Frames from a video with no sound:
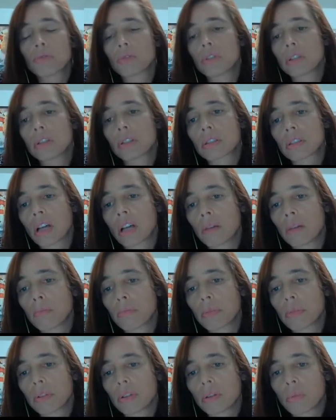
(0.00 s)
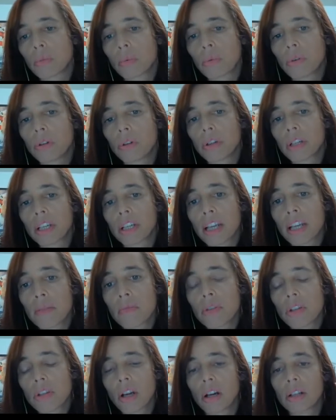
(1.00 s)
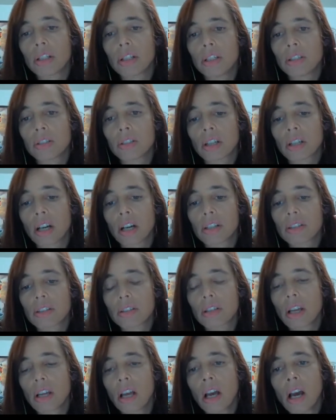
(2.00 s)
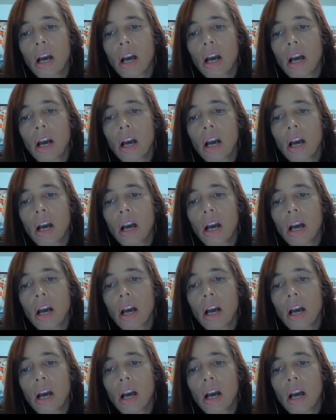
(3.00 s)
for example, where games are discussed.